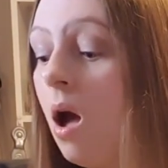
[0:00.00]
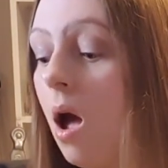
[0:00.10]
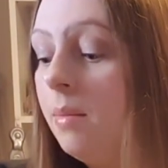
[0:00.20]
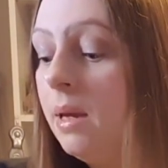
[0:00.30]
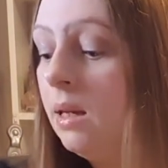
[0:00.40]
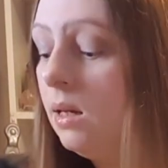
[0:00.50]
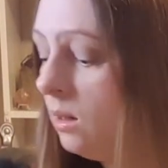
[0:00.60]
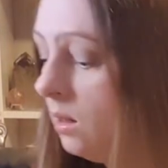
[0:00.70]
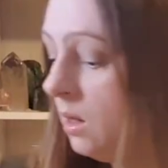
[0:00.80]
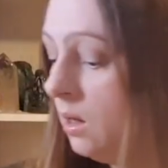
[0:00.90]
I
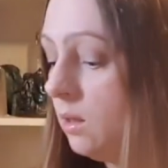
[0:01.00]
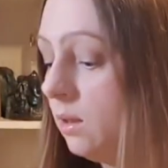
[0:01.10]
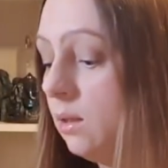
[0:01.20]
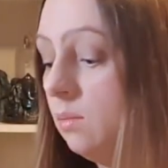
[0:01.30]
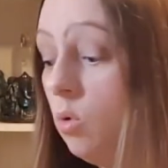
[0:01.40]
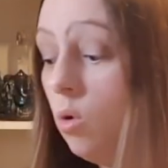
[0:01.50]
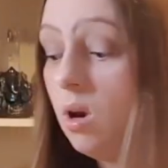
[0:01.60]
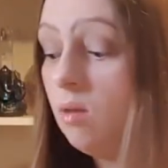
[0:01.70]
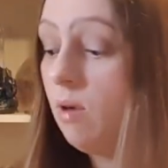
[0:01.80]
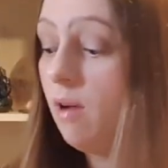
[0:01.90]
mean,
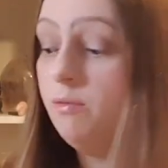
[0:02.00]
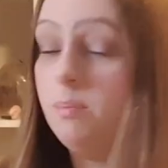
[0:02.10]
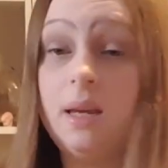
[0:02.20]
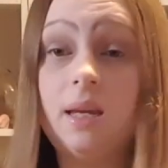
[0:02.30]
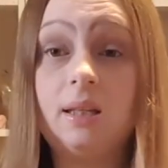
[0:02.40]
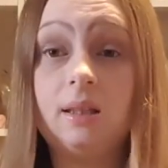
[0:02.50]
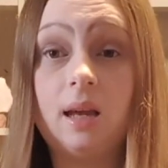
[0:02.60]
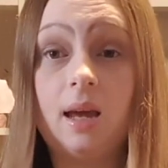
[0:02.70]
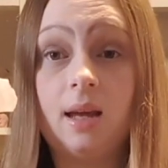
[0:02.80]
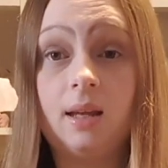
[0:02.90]
smaller rough
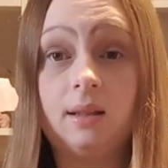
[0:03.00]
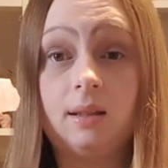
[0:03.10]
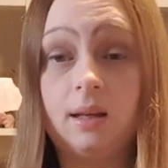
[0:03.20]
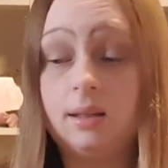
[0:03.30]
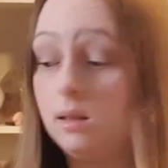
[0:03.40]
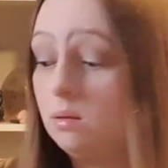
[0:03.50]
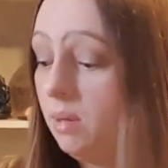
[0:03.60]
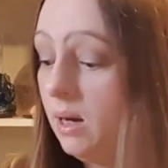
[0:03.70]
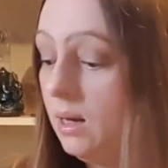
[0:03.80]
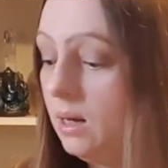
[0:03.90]
pieces. It's
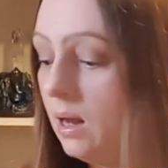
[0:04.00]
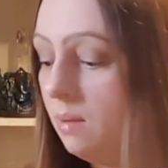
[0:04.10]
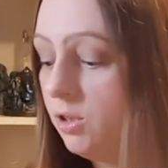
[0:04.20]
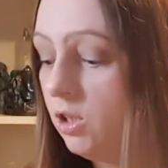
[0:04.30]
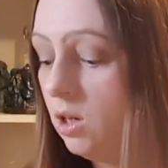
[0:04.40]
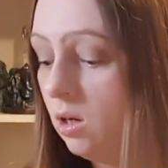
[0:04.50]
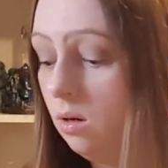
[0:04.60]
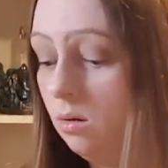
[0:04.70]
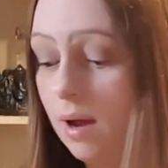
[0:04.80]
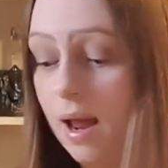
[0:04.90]
completely up to
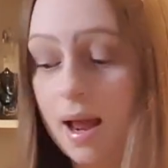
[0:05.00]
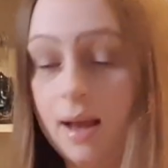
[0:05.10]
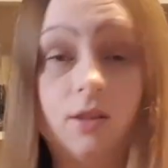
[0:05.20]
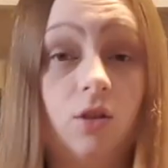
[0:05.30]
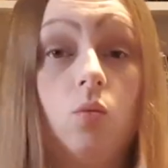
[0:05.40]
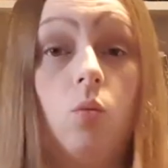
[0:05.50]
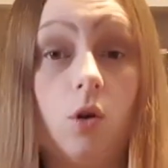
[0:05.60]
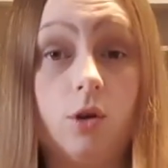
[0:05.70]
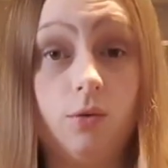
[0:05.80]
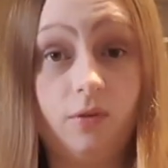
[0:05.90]
you and
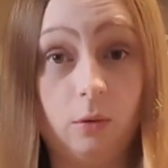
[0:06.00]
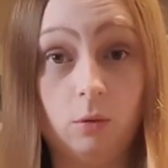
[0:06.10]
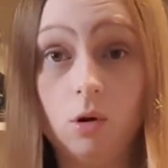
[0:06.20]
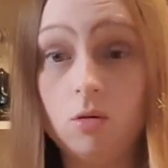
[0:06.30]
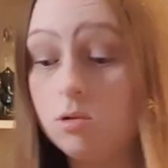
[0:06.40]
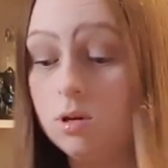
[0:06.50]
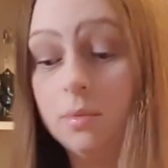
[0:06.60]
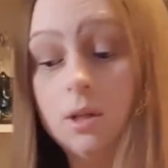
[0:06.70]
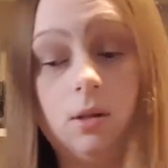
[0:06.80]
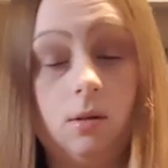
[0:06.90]
what you feel called. I'm
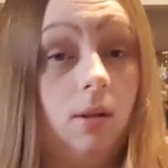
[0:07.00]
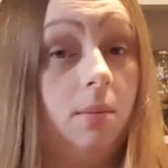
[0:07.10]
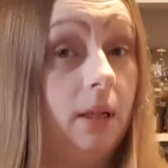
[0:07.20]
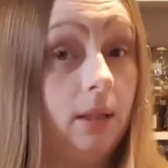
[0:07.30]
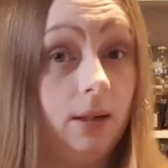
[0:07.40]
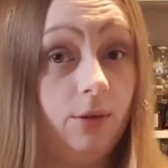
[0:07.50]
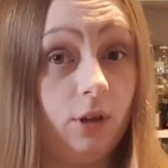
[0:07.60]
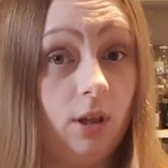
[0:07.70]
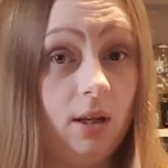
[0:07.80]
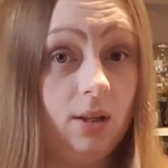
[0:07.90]
going to do some little
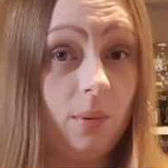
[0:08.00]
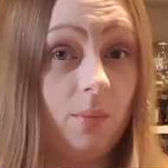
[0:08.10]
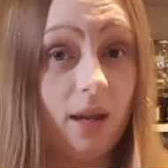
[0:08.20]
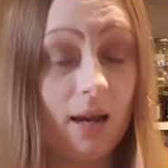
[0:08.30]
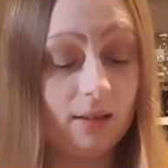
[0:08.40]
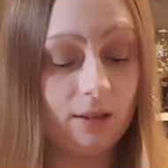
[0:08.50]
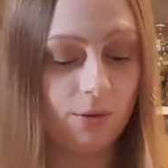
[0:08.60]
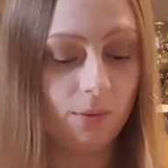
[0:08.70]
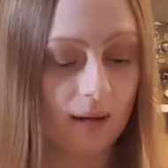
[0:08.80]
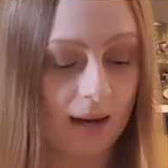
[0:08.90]
different things when we get
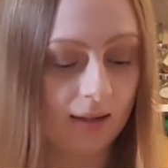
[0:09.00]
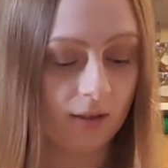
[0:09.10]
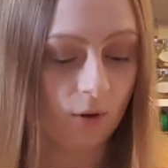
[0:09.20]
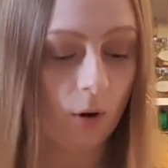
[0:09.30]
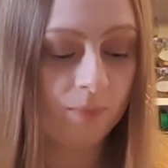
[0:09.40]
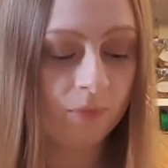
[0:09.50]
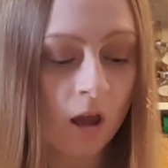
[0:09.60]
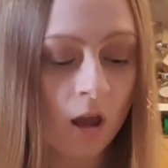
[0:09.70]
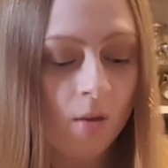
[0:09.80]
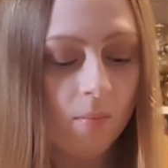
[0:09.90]
to later on,
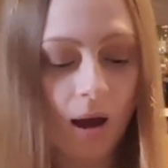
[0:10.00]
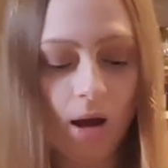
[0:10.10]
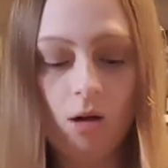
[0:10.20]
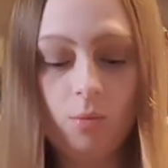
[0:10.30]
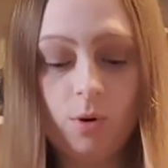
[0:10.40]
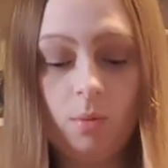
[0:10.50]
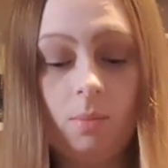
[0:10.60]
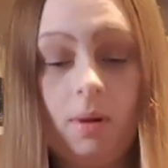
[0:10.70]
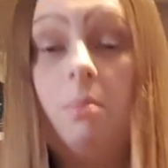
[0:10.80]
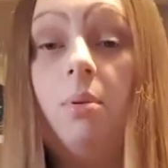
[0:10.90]
but I'll
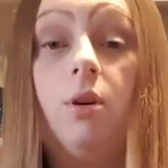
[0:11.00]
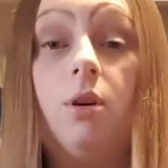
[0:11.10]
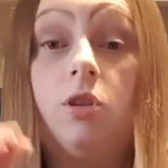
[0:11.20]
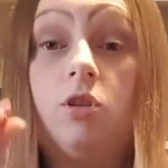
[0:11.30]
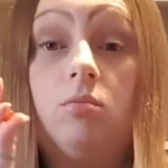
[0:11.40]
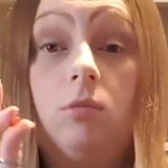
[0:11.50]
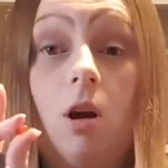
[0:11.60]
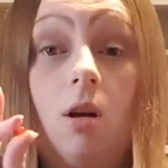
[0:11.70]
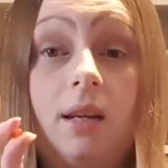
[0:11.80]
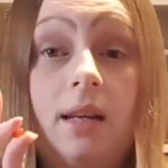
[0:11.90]
probably put
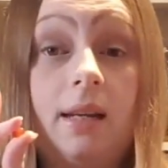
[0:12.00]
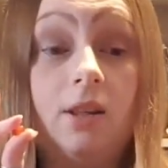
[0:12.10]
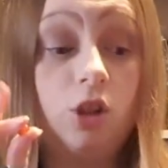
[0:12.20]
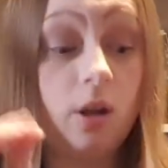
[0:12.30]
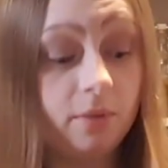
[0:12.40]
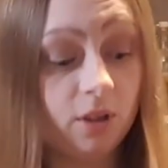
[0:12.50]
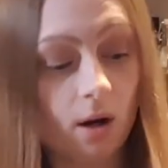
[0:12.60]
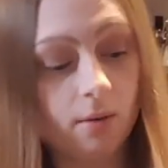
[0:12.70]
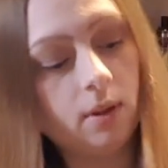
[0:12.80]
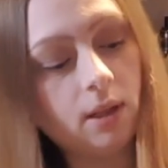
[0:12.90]
carnelian
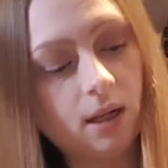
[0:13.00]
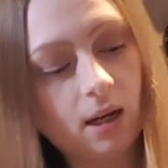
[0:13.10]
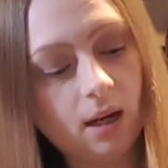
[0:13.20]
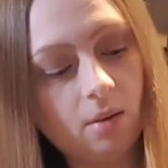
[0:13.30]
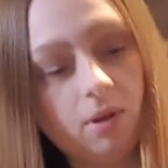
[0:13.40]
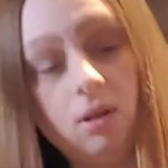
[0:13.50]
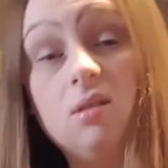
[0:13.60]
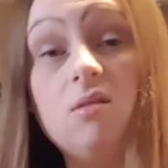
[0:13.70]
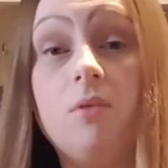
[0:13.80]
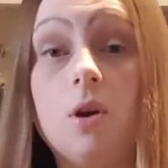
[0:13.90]
chipstones in here
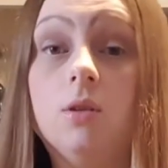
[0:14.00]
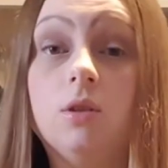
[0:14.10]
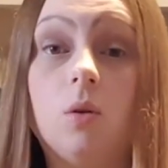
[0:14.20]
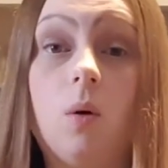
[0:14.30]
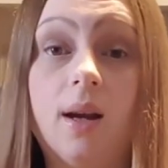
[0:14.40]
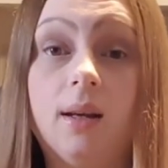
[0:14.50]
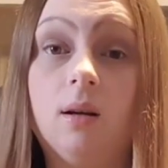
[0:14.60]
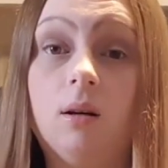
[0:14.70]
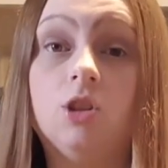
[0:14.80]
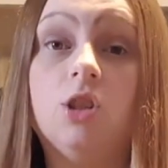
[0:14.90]
because the fern's quite
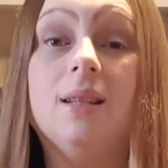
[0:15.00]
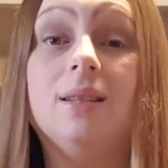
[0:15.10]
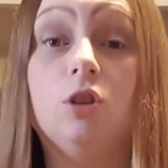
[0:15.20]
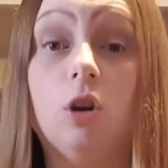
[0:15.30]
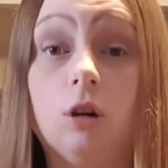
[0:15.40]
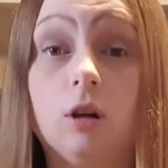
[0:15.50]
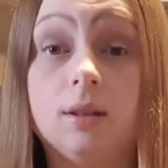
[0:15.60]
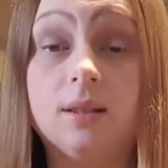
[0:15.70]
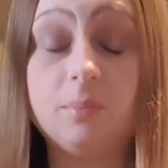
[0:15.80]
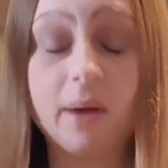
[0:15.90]
large and there's not a lot
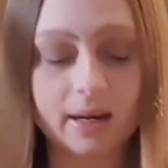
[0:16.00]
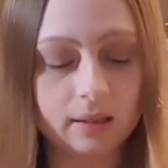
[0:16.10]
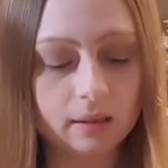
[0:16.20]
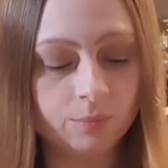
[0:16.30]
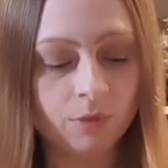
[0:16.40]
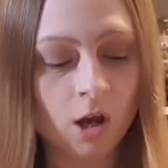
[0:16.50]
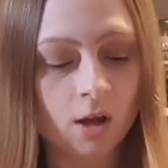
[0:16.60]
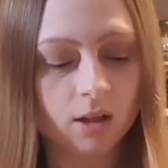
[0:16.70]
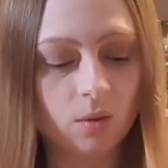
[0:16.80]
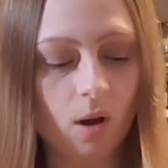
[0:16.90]
of space.
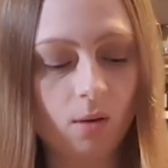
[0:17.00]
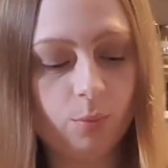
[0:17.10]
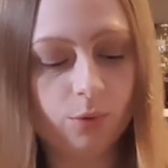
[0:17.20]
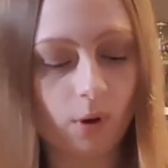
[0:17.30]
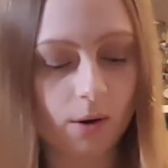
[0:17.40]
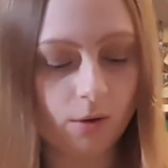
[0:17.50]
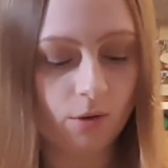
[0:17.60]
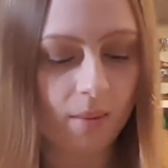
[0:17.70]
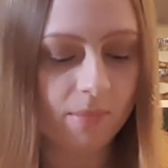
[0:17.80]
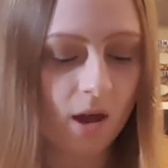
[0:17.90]
So I'll
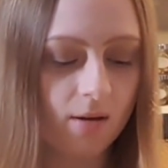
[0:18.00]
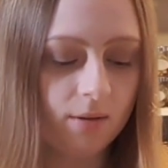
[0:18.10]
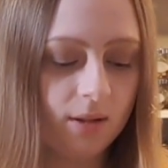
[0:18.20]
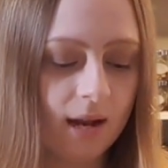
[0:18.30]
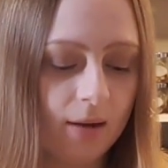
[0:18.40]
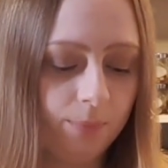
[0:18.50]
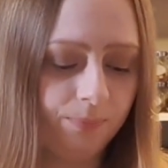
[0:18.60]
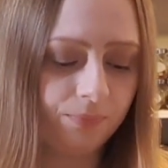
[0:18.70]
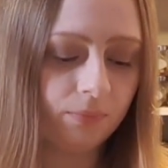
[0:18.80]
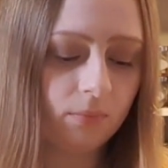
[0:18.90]
program those. Now,
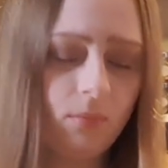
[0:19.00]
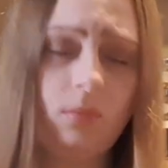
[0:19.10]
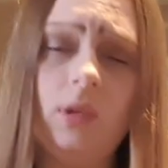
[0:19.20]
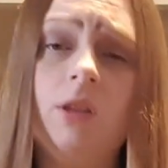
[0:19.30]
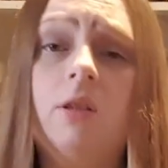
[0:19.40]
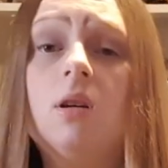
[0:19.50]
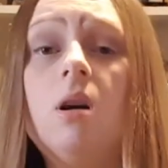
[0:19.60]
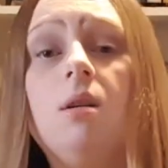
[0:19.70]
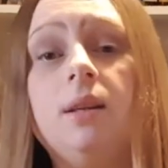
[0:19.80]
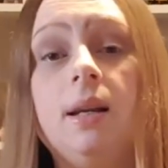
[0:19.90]
the
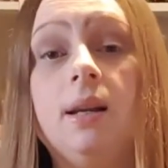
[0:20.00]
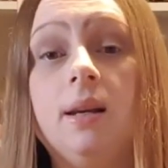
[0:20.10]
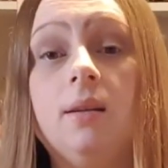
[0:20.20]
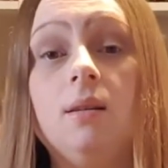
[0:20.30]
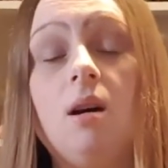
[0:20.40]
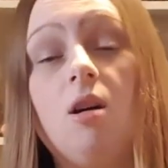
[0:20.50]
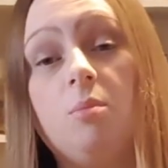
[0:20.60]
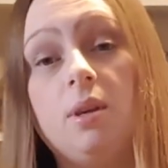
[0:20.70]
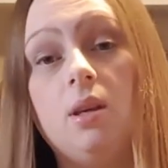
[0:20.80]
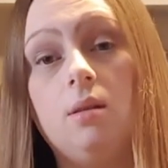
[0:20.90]
carnelian I'll
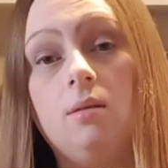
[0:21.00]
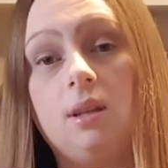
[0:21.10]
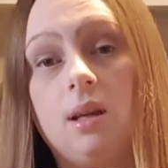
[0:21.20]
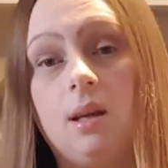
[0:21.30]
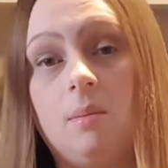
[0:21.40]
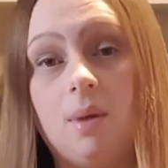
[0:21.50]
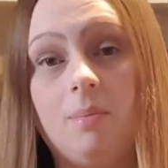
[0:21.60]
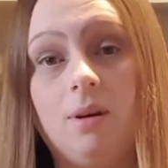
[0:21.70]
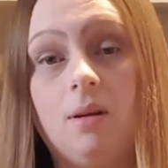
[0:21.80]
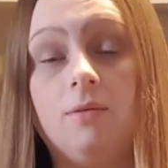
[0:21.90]
be using in my
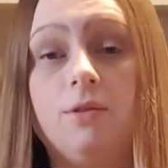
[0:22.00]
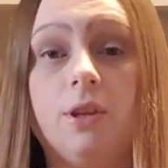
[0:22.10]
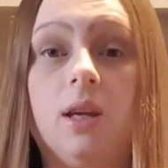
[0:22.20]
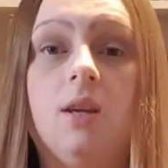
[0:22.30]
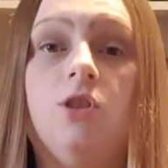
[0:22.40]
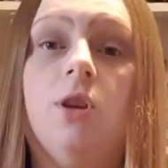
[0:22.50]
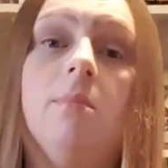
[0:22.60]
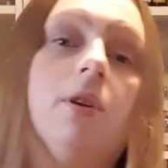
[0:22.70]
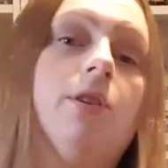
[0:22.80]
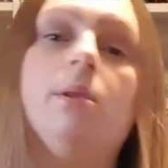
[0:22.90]
plant for the kitchen because